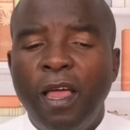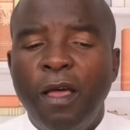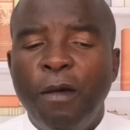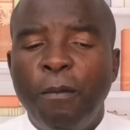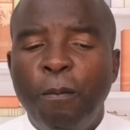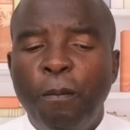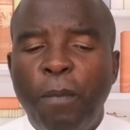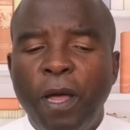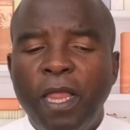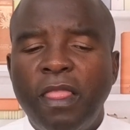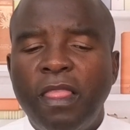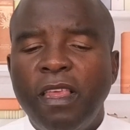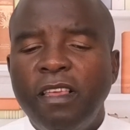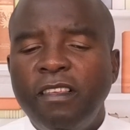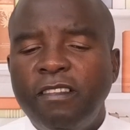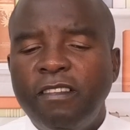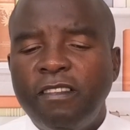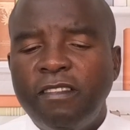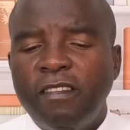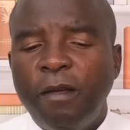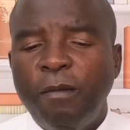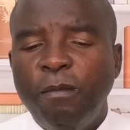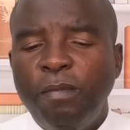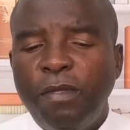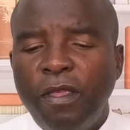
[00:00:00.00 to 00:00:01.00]
But there's
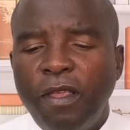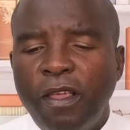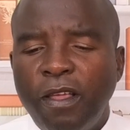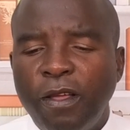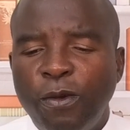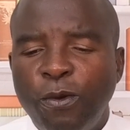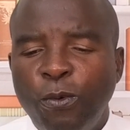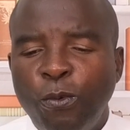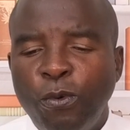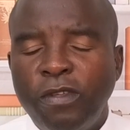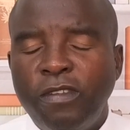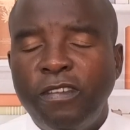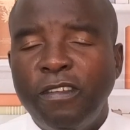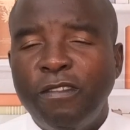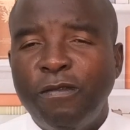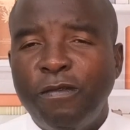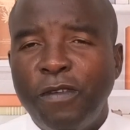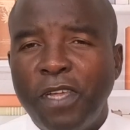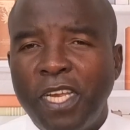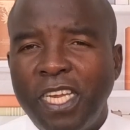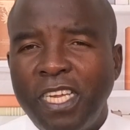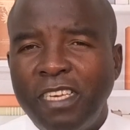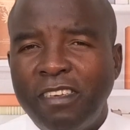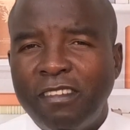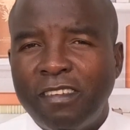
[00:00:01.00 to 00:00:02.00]
something which is
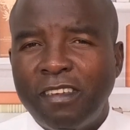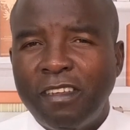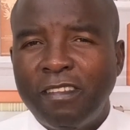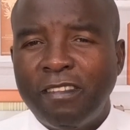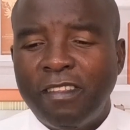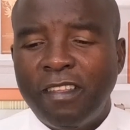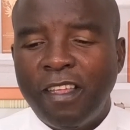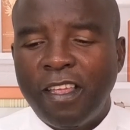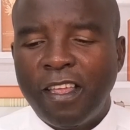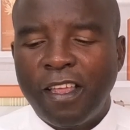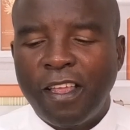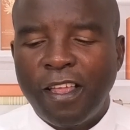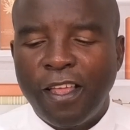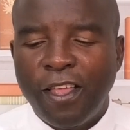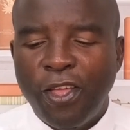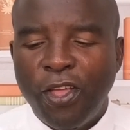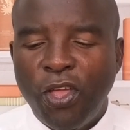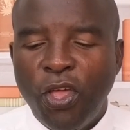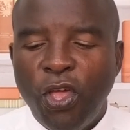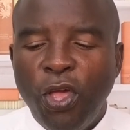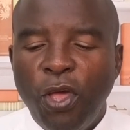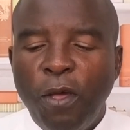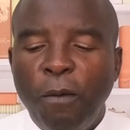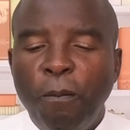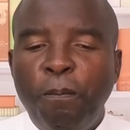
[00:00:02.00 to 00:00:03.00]
very interesting.
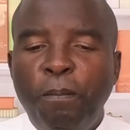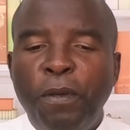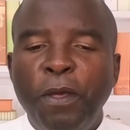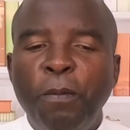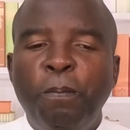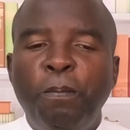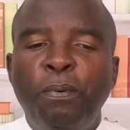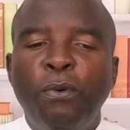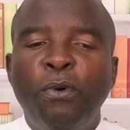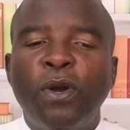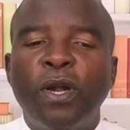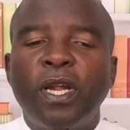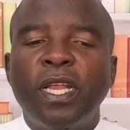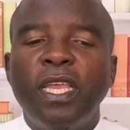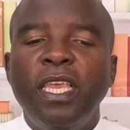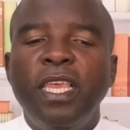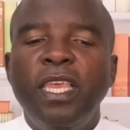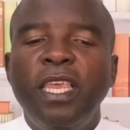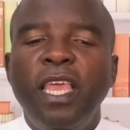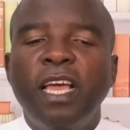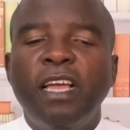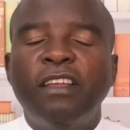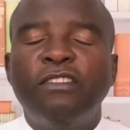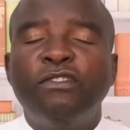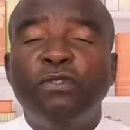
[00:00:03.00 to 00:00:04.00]
People
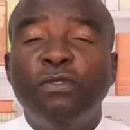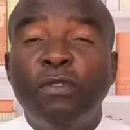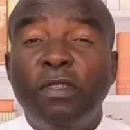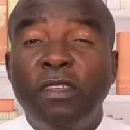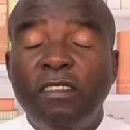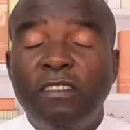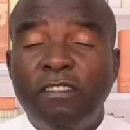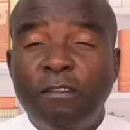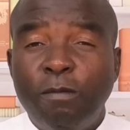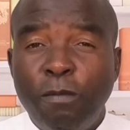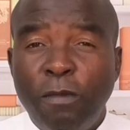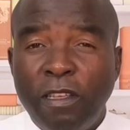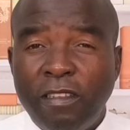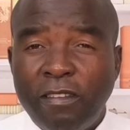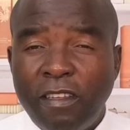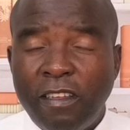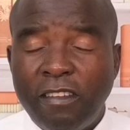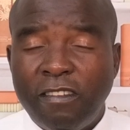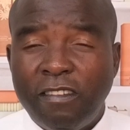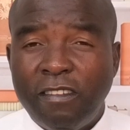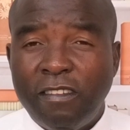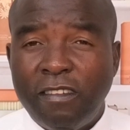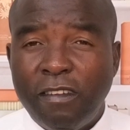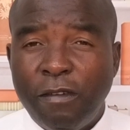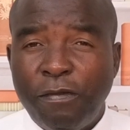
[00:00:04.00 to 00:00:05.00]
react to this
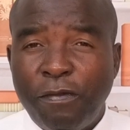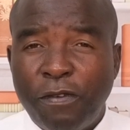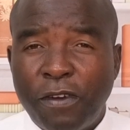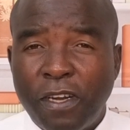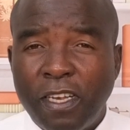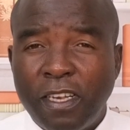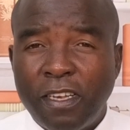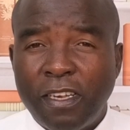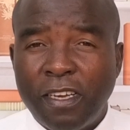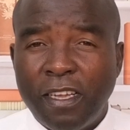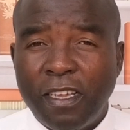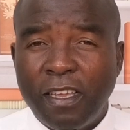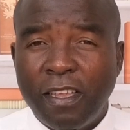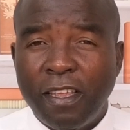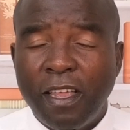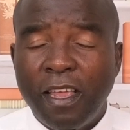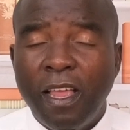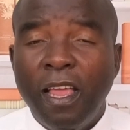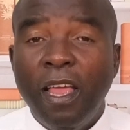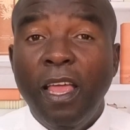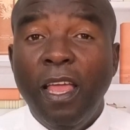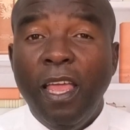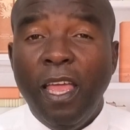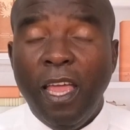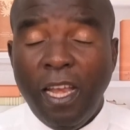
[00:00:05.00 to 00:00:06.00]
message differently.
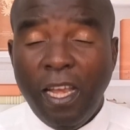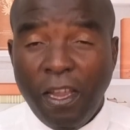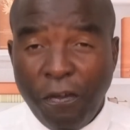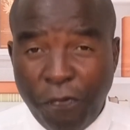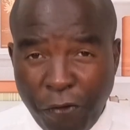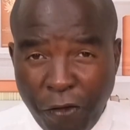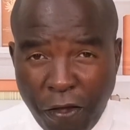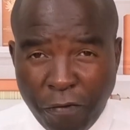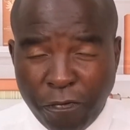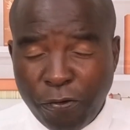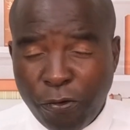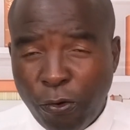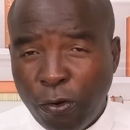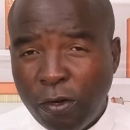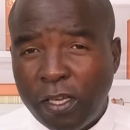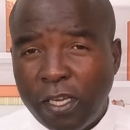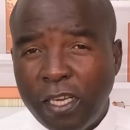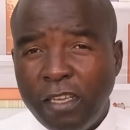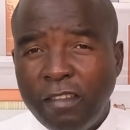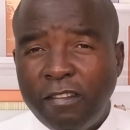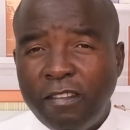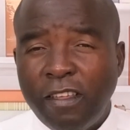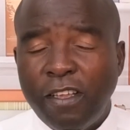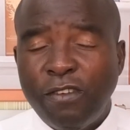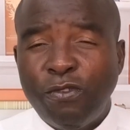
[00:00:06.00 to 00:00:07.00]
And if you have not
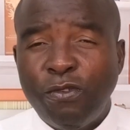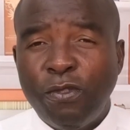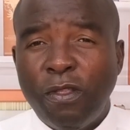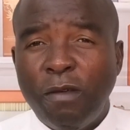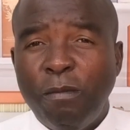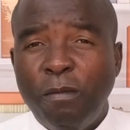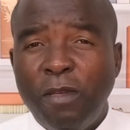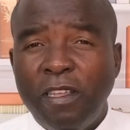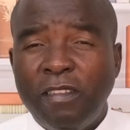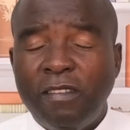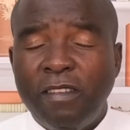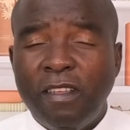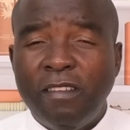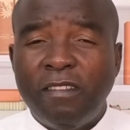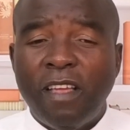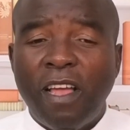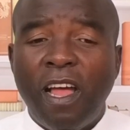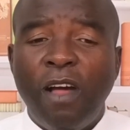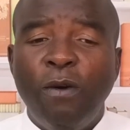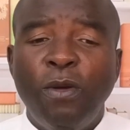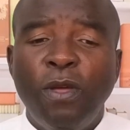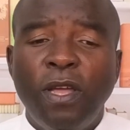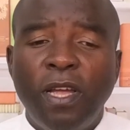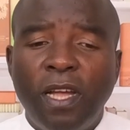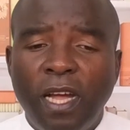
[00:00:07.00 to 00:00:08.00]
listened to the message, I
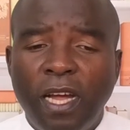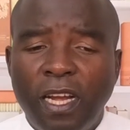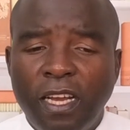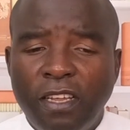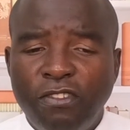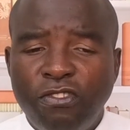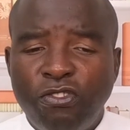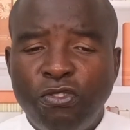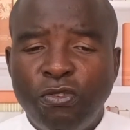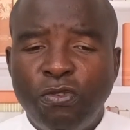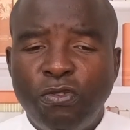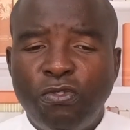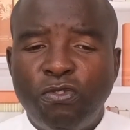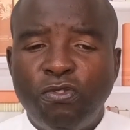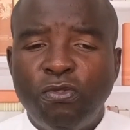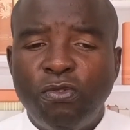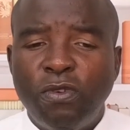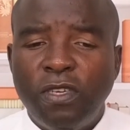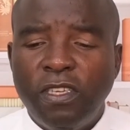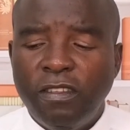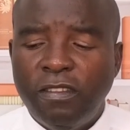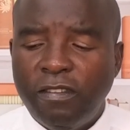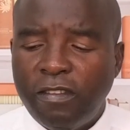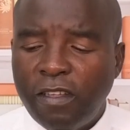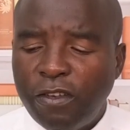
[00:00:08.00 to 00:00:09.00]
will encourage you to
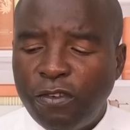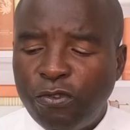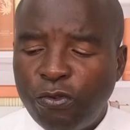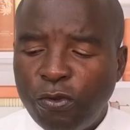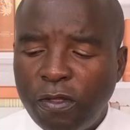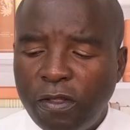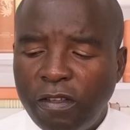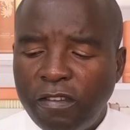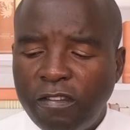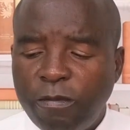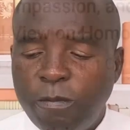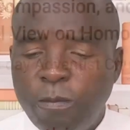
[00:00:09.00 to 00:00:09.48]
listen to this